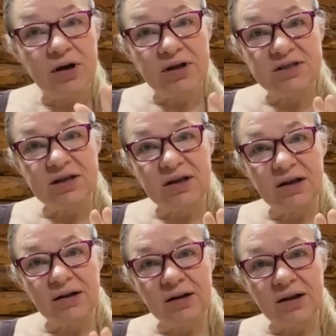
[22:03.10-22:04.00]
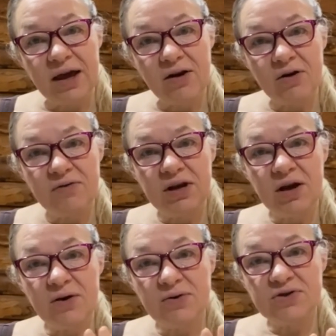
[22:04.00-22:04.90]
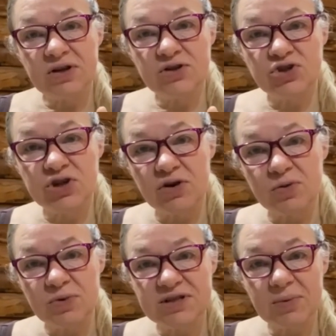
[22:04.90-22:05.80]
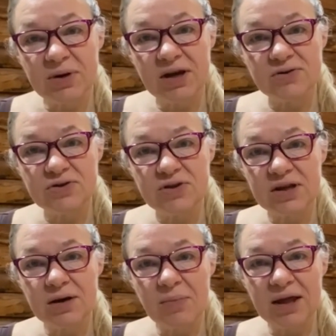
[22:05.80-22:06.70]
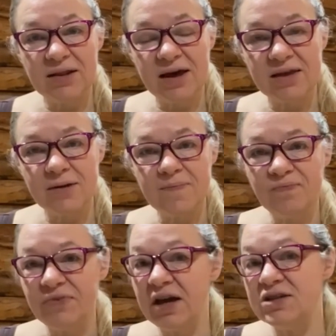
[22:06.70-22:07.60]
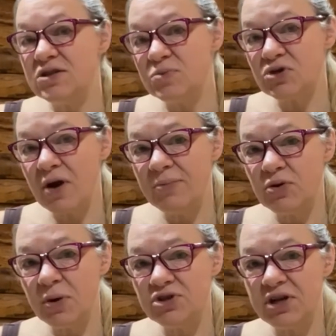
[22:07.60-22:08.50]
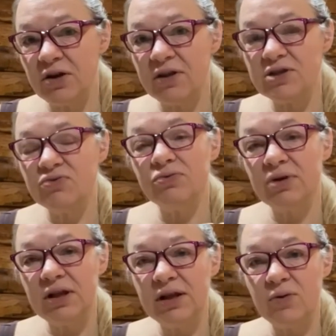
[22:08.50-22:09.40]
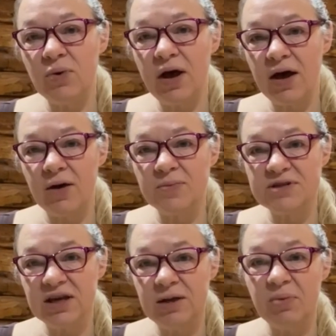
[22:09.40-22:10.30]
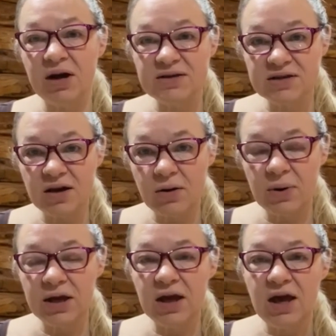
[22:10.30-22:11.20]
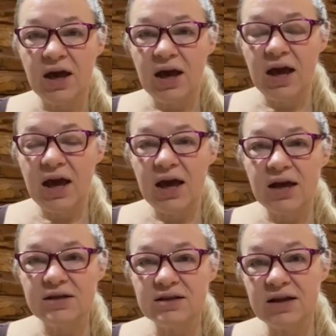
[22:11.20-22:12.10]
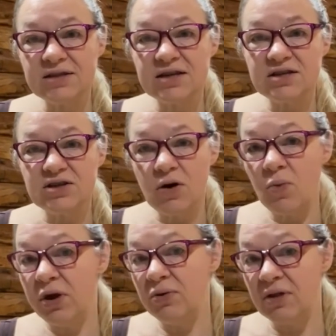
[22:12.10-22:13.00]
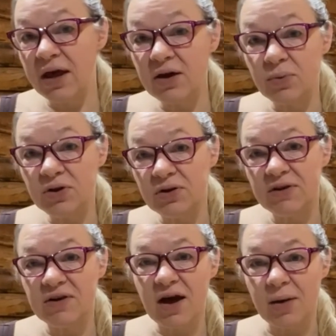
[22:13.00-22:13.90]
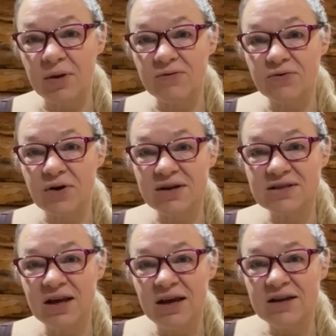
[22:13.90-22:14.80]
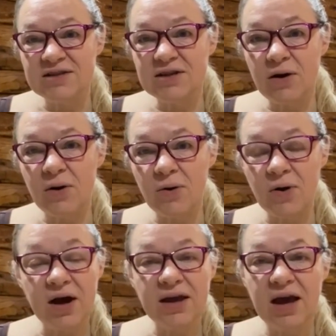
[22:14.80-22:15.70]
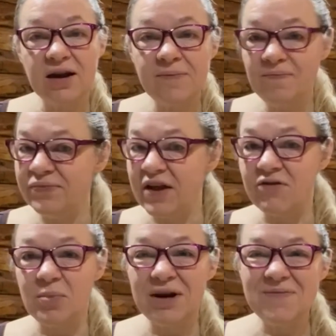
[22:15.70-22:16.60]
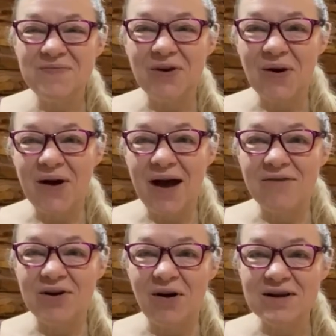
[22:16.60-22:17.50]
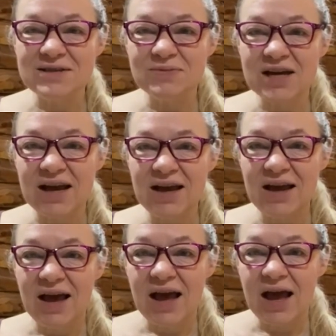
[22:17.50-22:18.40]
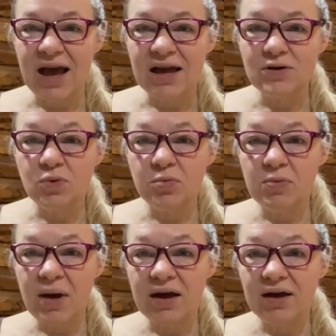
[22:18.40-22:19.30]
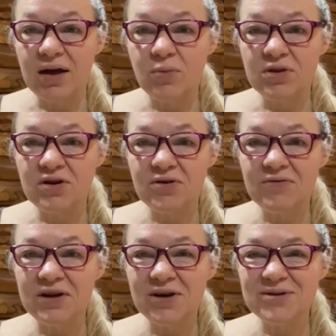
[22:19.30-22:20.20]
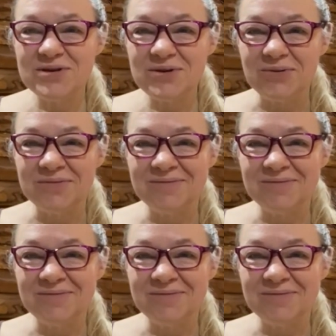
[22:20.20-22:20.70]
to like our videos, share them with somebody else you think might like them, and subscribe to our channel. That's really what helps keep us going and lets us know what you like when you leave a comment for us. So again, everybody, have an awesome day, and we'll be back again with another video soon.